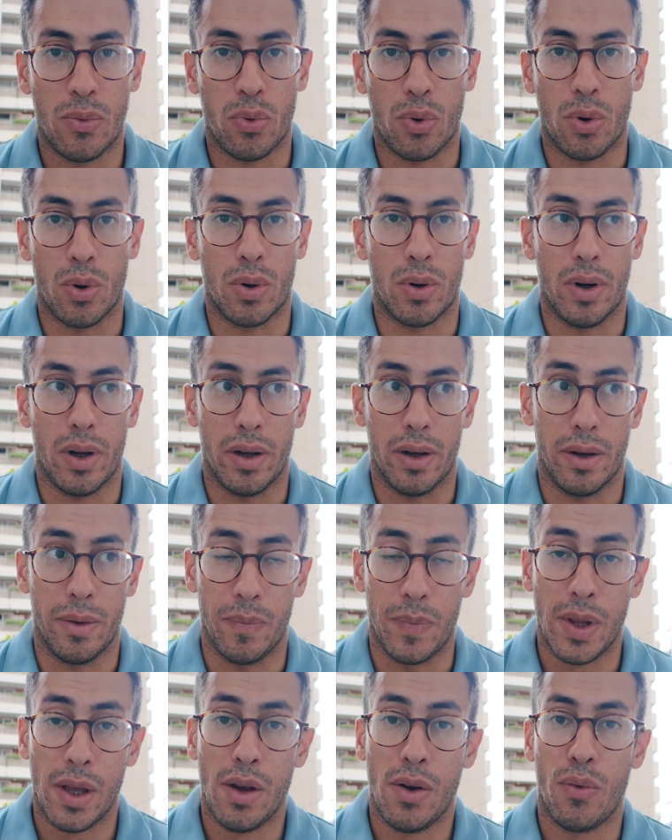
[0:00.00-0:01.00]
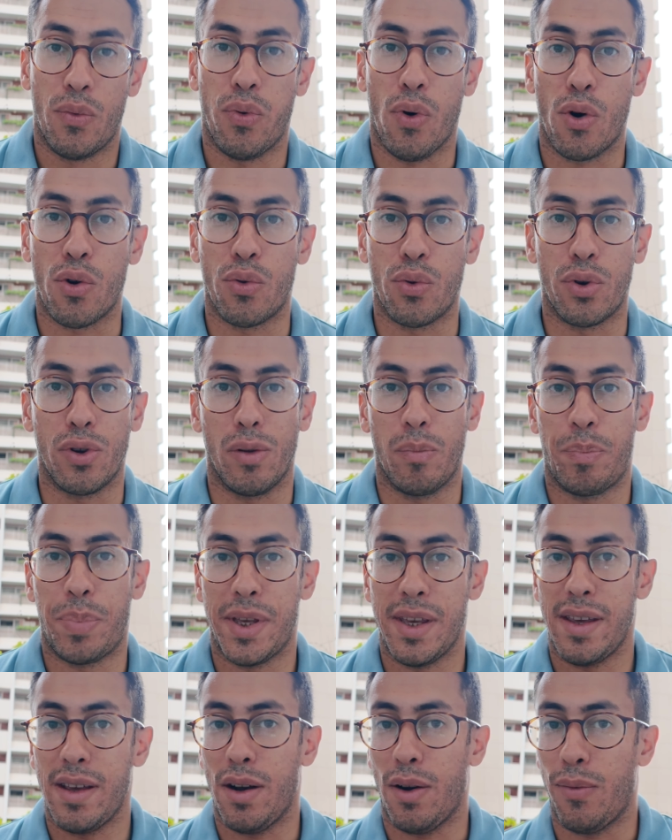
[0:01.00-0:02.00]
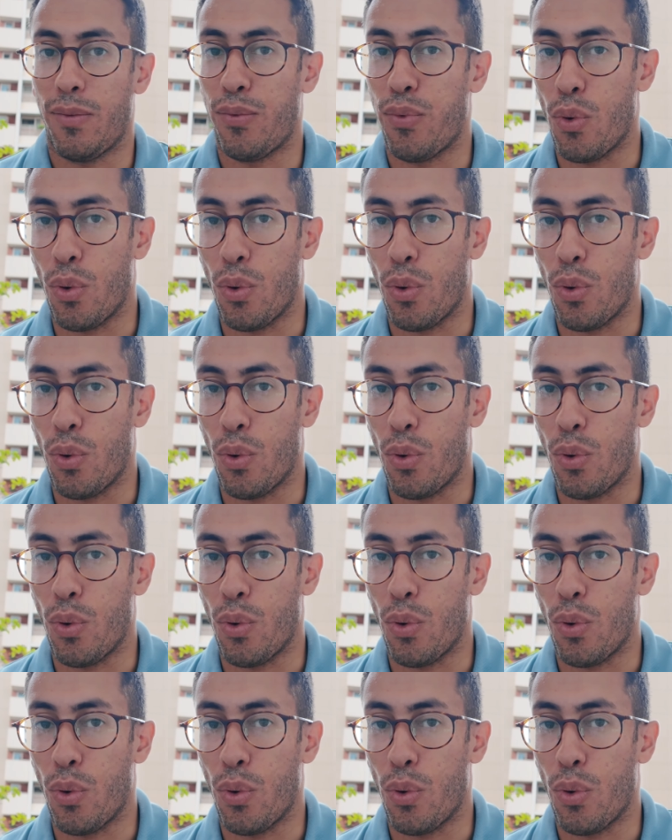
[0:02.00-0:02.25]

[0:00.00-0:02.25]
for Google, P of